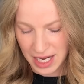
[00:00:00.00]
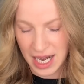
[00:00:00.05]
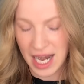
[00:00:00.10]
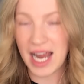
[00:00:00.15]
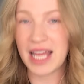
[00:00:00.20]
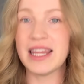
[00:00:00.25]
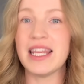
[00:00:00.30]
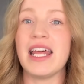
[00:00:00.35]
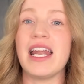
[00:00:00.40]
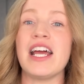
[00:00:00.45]

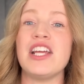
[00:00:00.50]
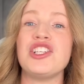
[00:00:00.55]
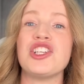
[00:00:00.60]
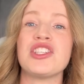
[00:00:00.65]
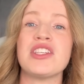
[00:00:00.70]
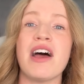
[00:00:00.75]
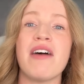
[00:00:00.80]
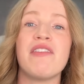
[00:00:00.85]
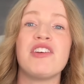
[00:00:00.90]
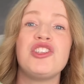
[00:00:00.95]
And then I just
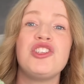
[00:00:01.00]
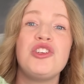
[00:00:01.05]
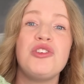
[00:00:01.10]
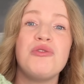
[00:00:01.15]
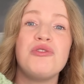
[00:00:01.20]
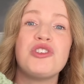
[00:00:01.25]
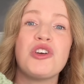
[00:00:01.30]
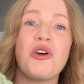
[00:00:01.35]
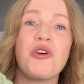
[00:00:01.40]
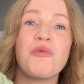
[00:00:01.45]
have a
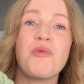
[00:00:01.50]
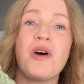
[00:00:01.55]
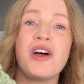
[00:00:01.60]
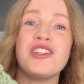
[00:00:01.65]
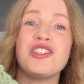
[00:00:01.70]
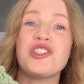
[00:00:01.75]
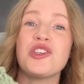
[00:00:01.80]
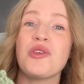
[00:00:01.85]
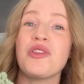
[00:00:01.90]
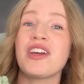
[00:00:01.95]
2-tone one.
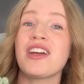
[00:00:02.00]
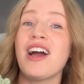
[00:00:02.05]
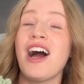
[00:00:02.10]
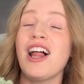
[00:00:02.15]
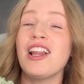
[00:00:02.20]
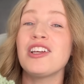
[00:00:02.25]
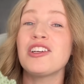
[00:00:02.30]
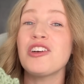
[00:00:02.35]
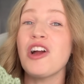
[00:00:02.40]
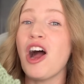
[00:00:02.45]
So the
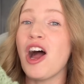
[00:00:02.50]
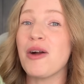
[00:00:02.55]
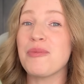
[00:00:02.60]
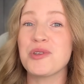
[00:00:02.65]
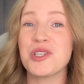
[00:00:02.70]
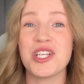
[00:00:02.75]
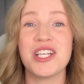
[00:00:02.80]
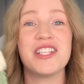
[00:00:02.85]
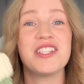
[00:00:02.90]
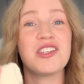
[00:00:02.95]
color
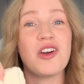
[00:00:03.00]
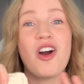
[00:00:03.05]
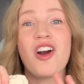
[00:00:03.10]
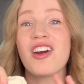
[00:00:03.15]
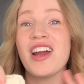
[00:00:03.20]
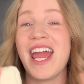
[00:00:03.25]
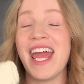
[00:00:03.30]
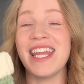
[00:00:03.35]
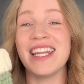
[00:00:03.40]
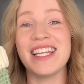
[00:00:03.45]
options
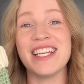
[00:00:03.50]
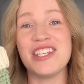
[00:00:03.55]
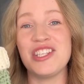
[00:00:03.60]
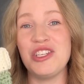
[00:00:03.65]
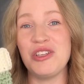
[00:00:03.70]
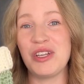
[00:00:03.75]
are endless.